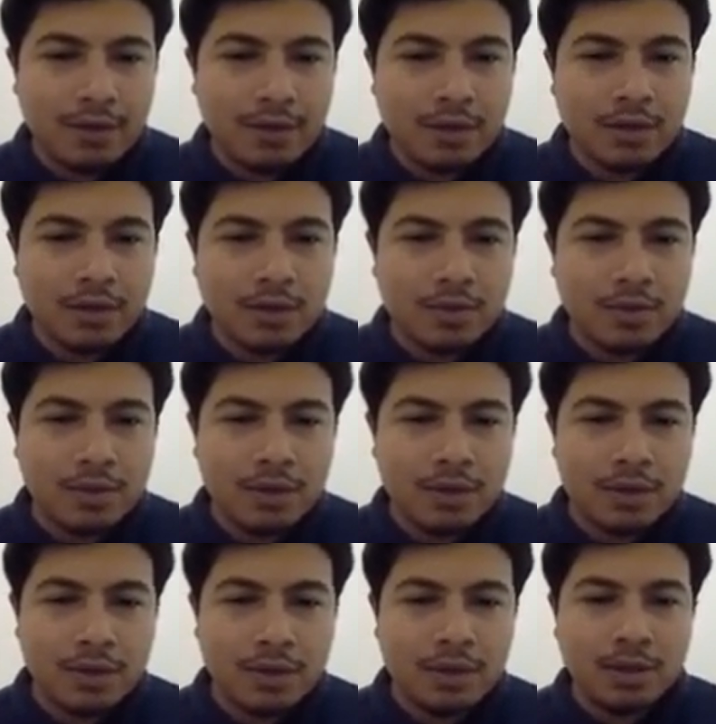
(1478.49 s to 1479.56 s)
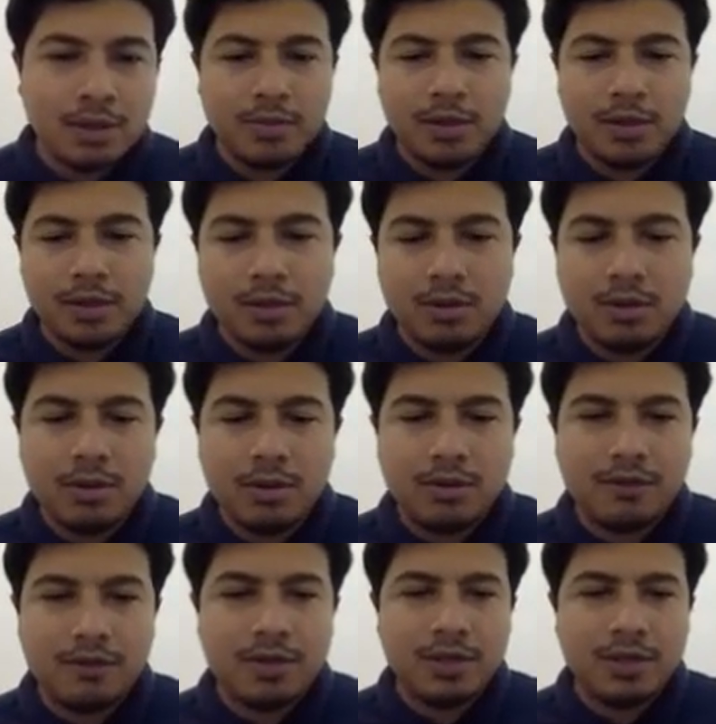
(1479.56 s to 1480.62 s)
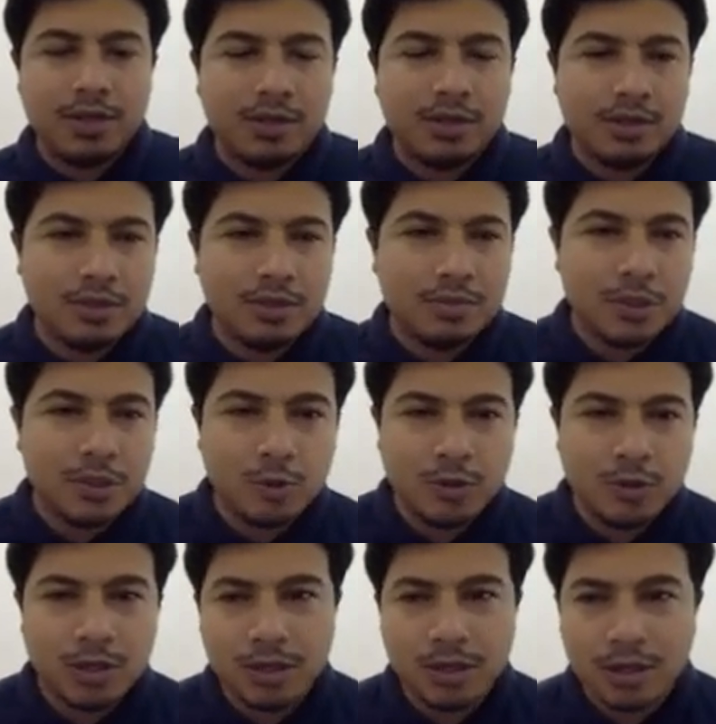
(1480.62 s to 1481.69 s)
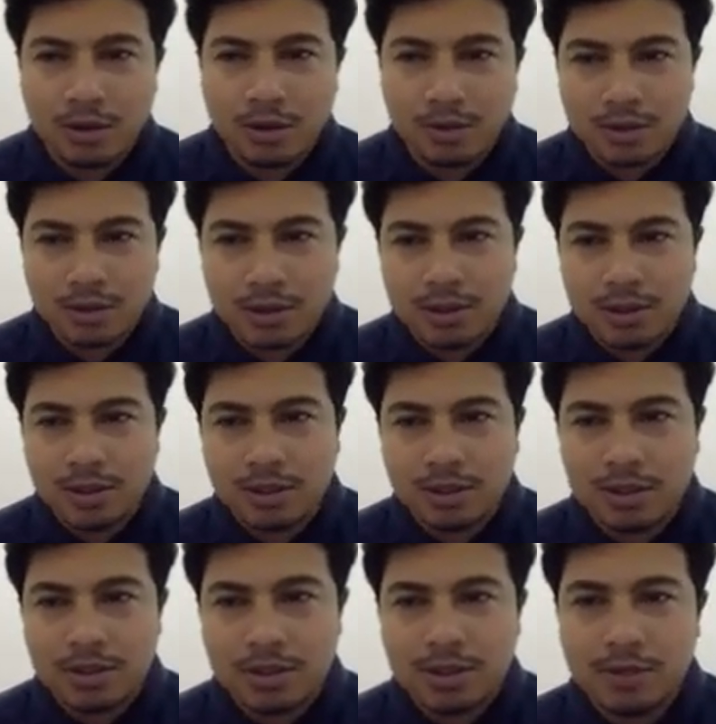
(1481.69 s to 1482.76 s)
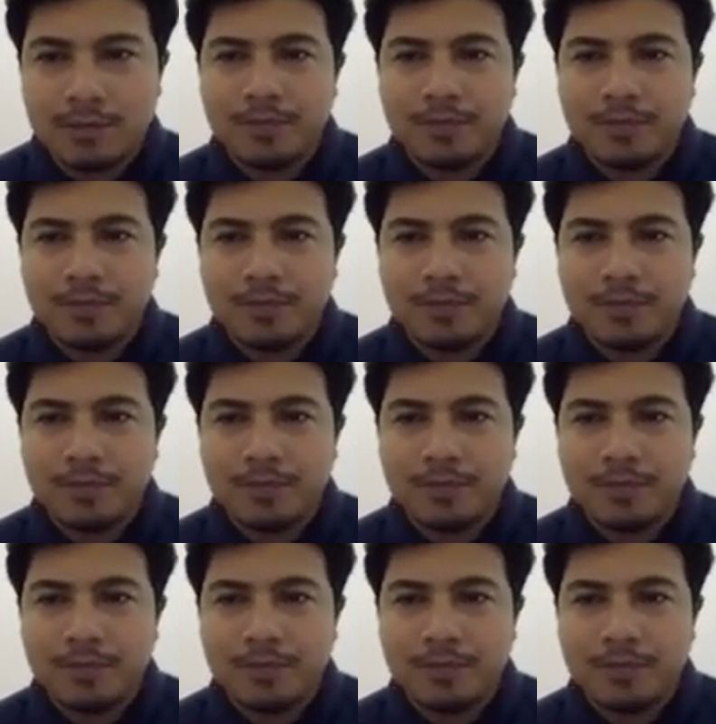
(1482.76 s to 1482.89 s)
a comma in the middle of the sentence between the clauses.